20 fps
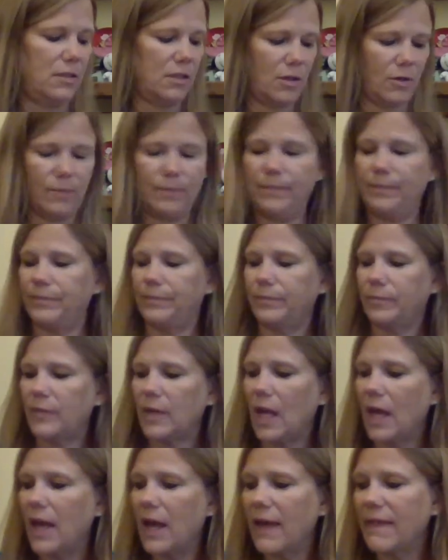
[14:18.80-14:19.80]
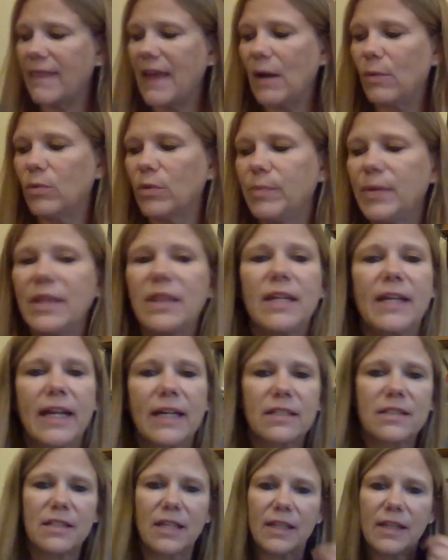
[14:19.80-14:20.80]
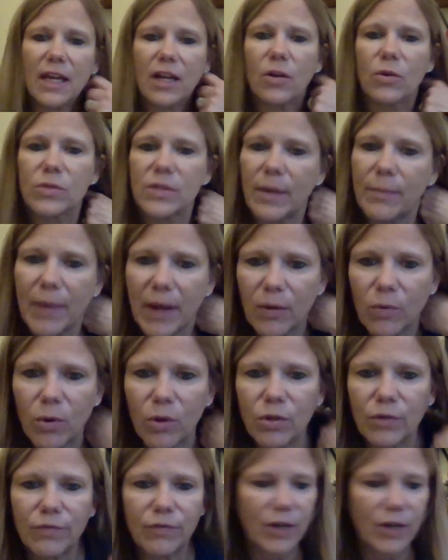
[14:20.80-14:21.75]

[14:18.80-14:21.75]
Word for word: So that will be the next thing that goes on my roller